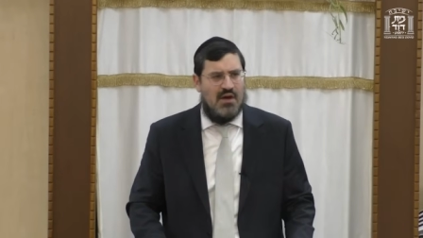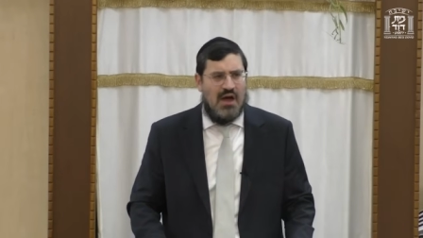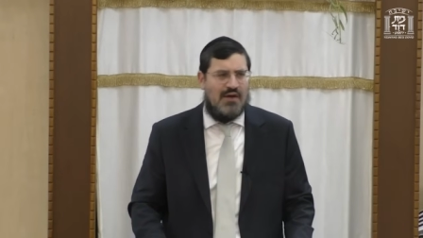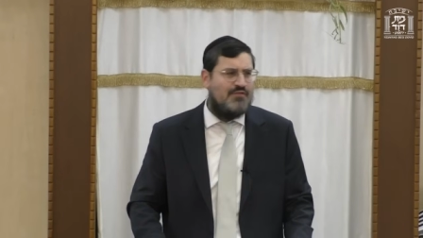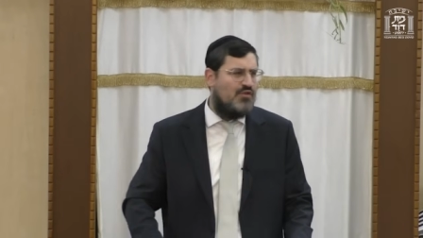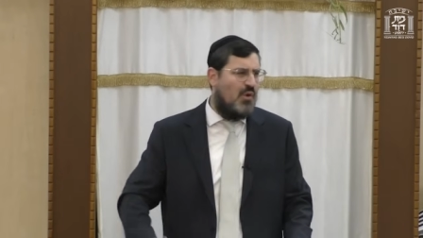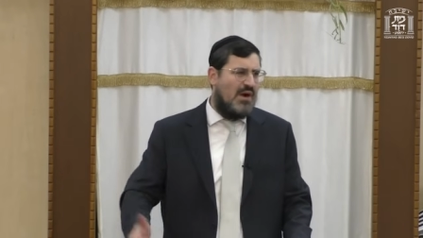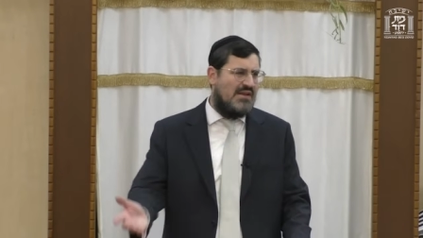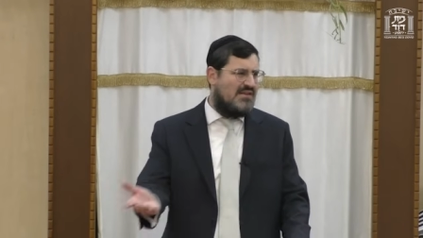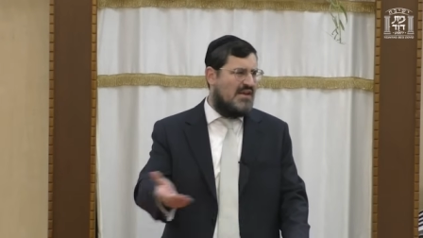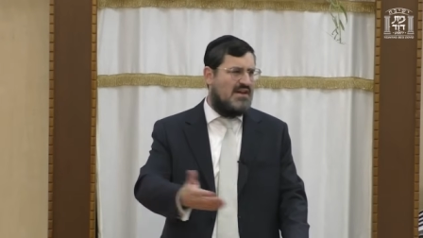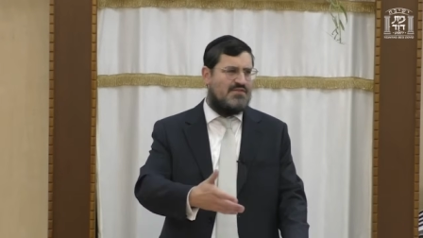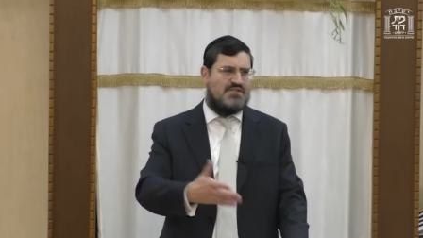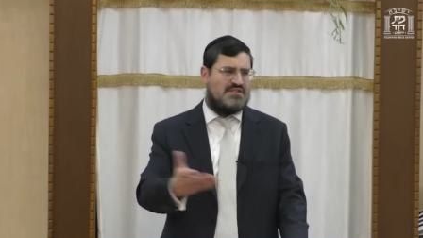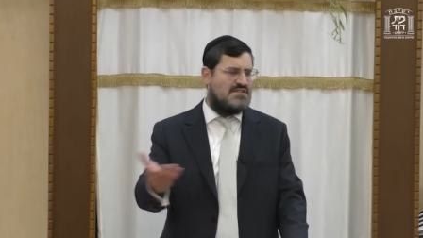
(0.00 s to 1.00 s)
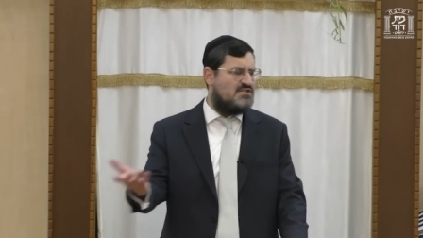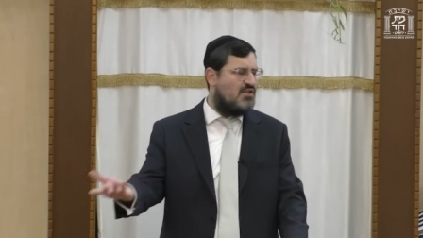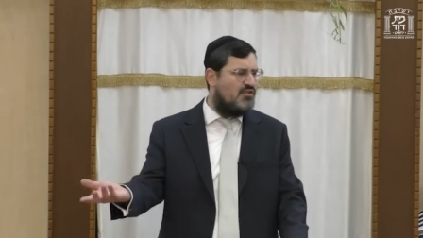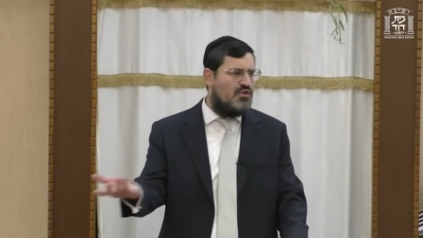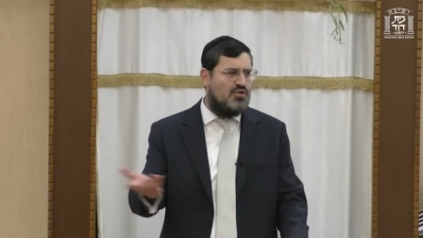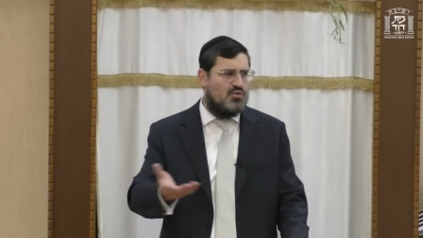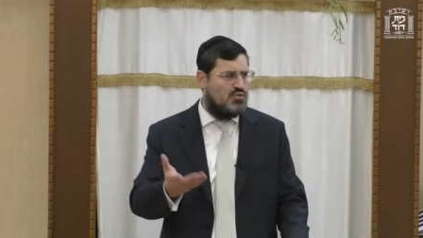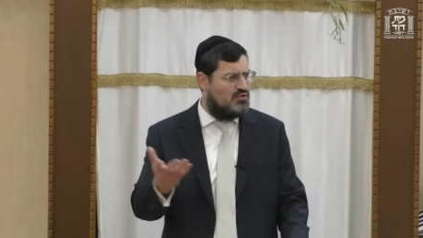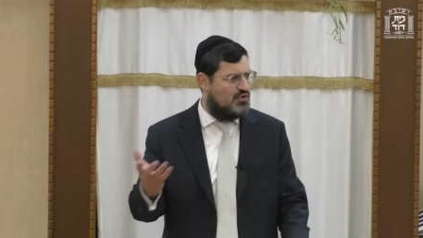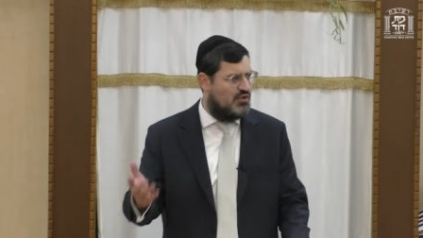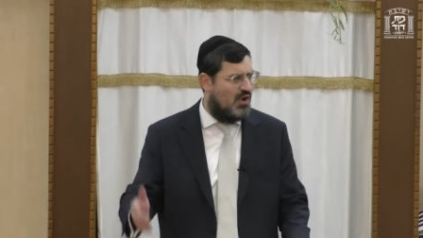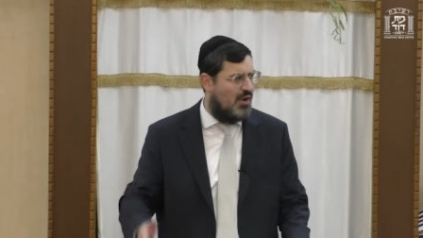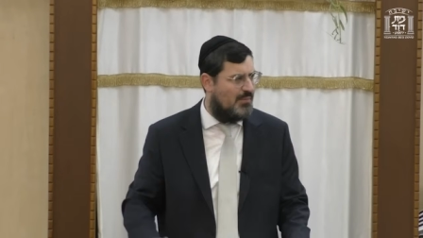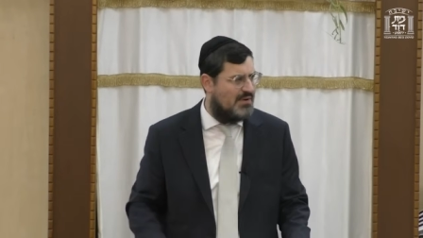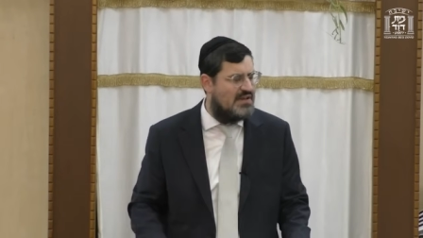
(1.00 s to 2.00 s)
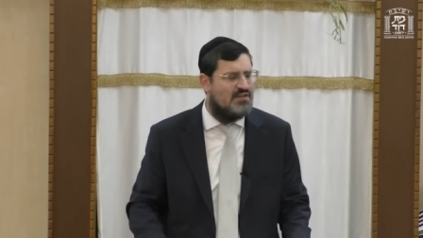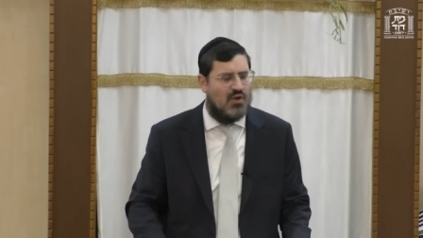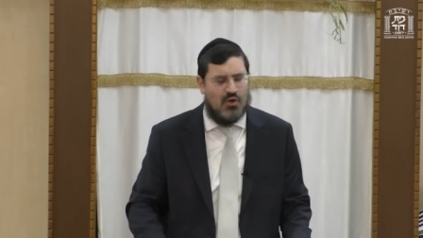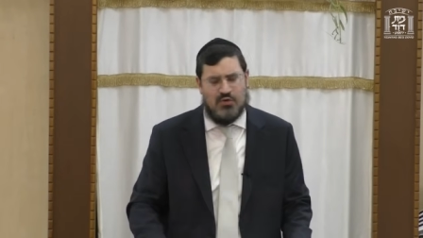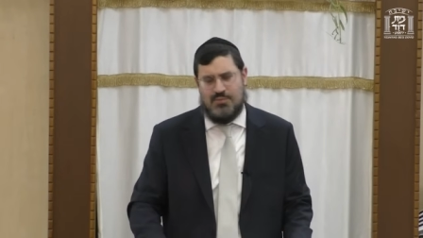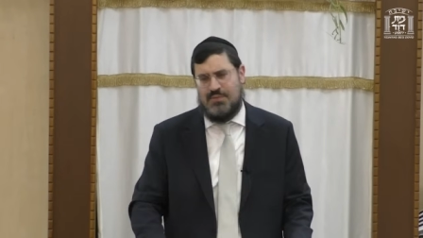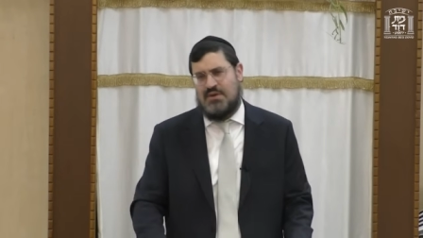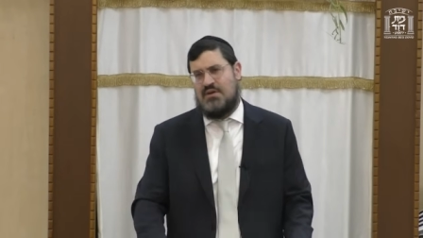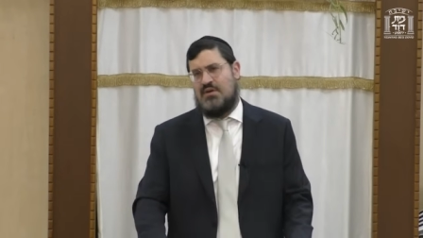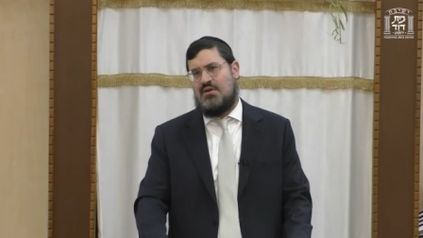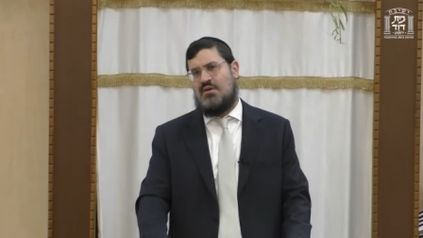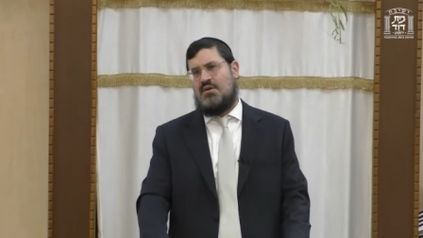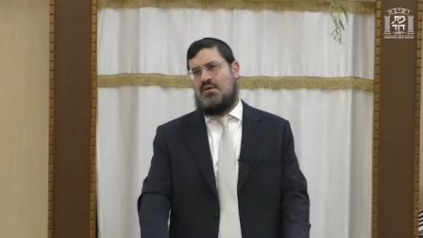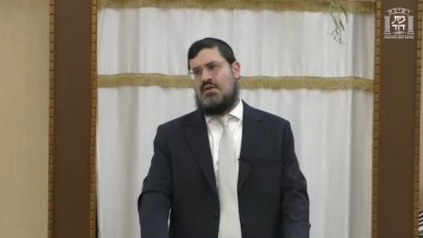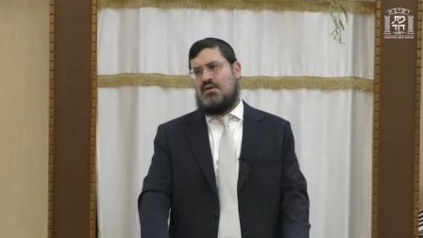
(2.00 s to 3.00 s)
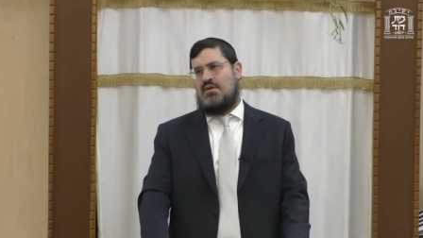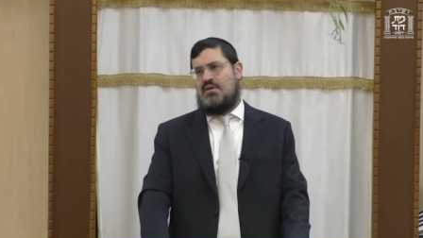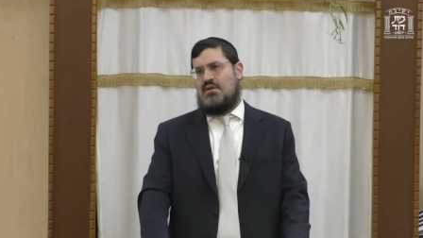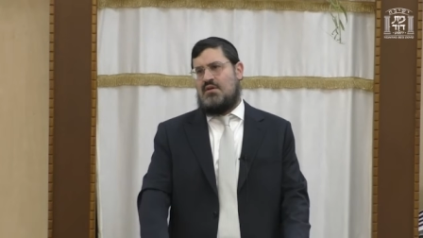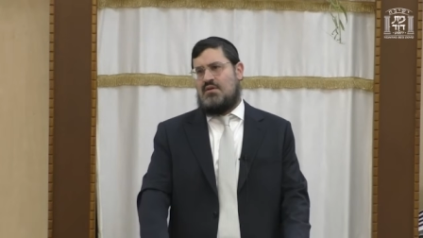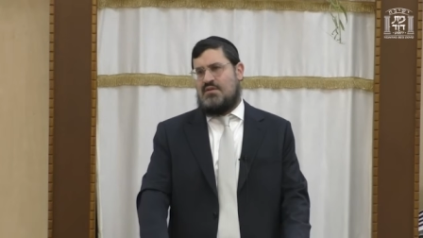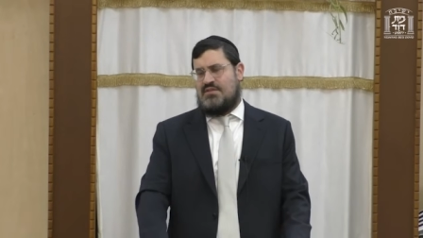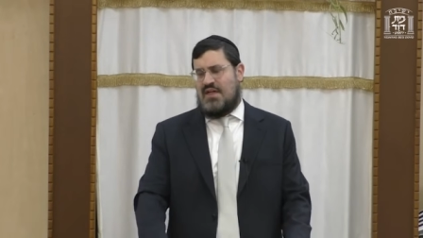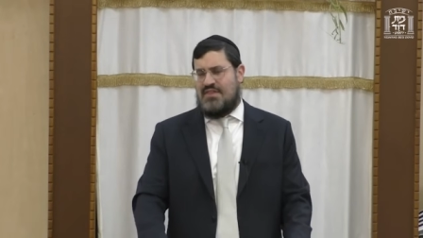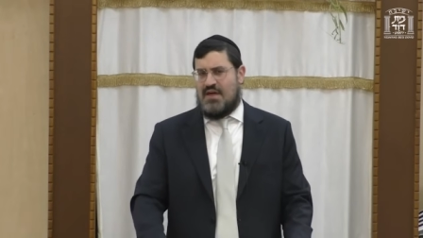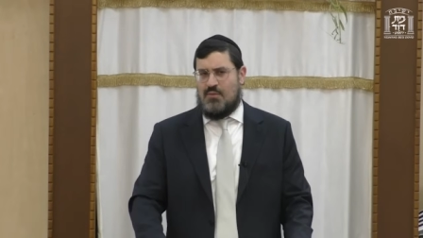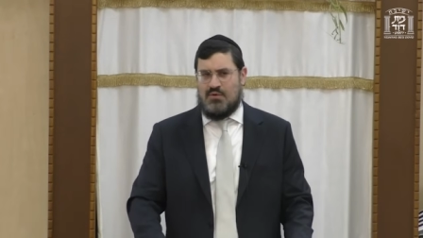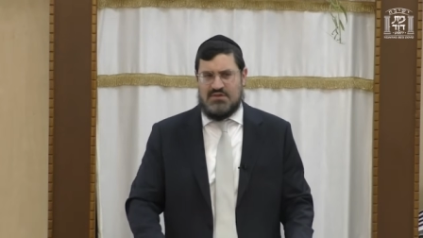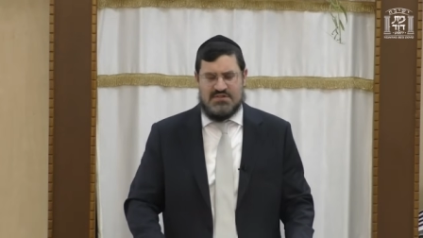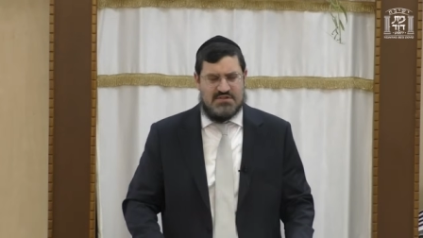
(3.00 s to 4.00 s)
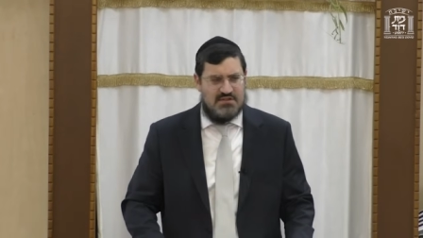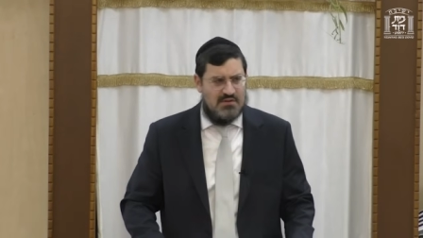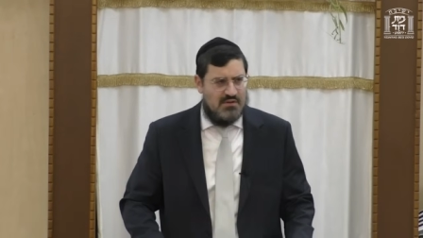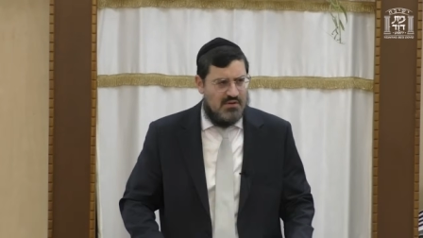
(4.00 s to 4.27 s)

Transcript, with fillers: I have no idea if this is on the news or not, but he told me that there was